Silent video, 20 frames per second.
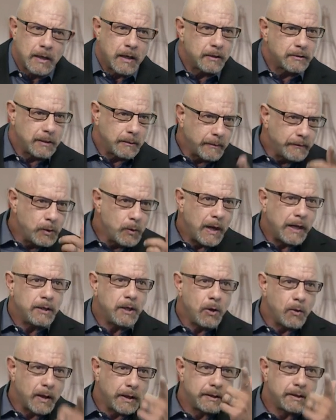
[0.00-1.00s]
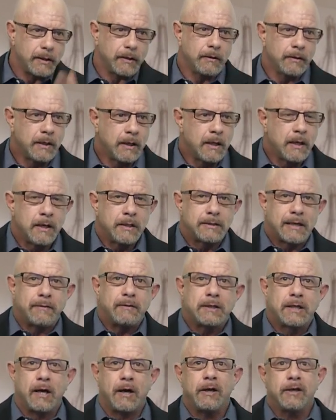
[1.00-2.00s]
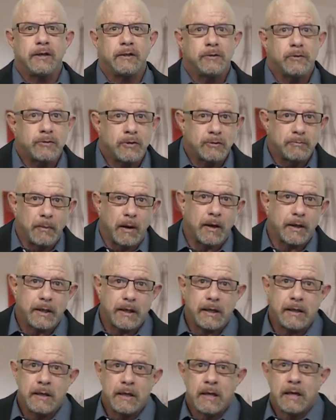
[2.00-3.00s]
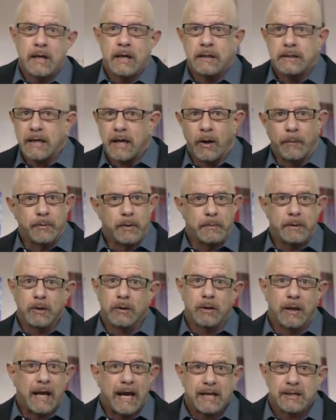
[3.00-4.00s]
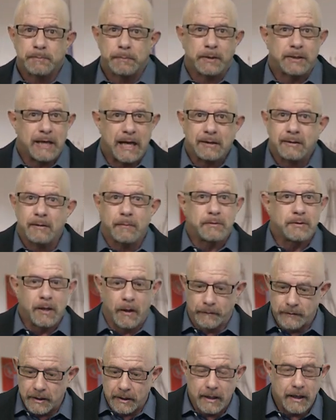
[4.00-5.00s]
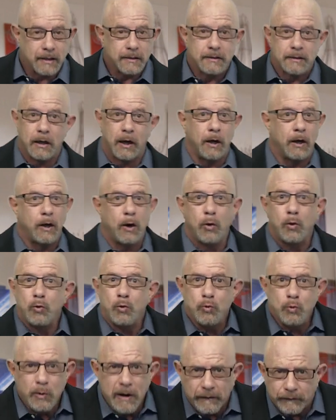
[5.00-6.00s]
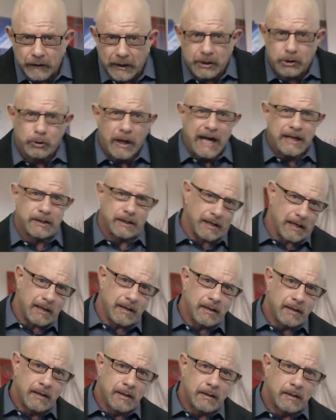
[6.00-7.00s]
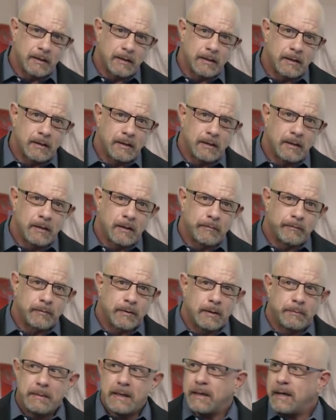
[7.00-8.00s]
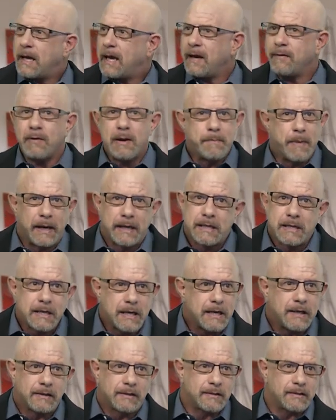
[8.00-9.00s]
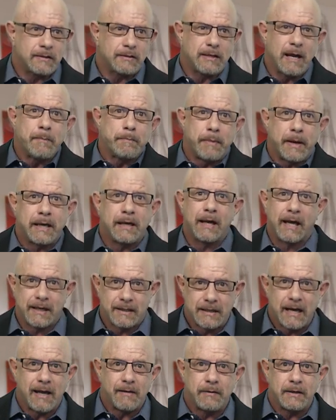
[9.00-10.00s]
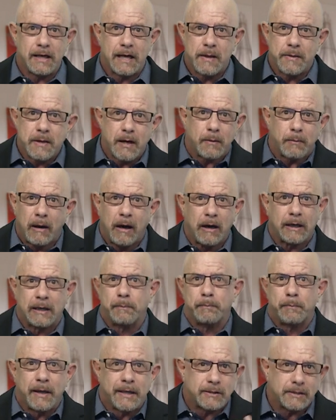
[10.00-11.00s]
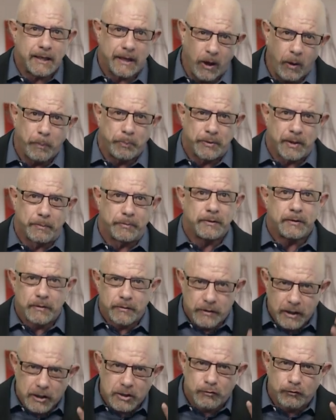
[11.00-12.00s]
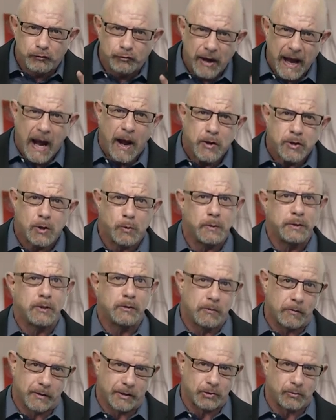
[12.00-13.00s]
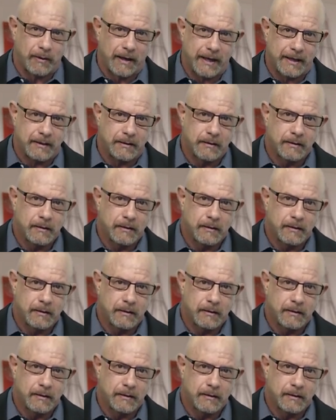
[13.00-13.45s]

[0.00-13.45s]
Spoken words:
Some of you I know on here. David Carrier uses marketing to help the middle class protect themselves against a horrific tragedy. Man, everybody needs somebody like David in their marketplace to help them. There's value when you do this right.